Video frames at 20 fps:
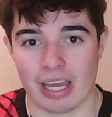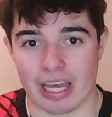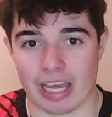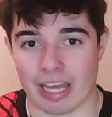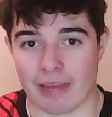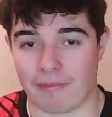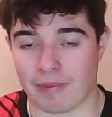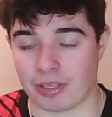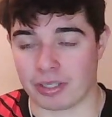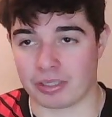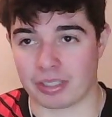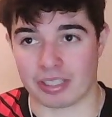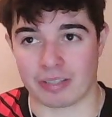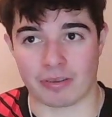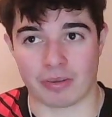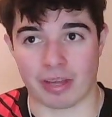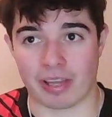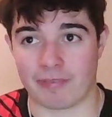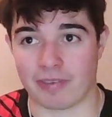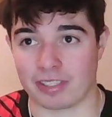
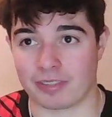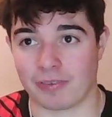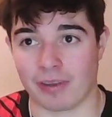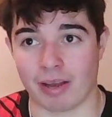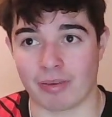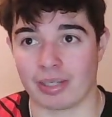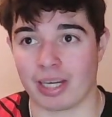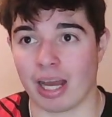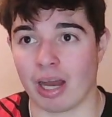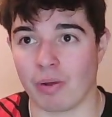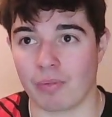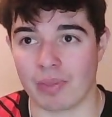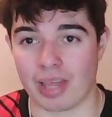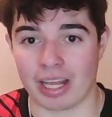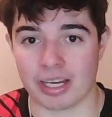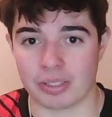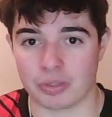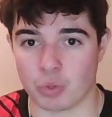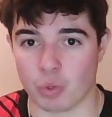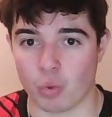If it's found out that
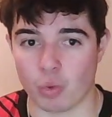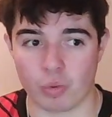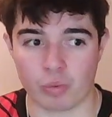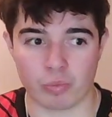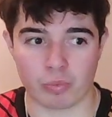it's all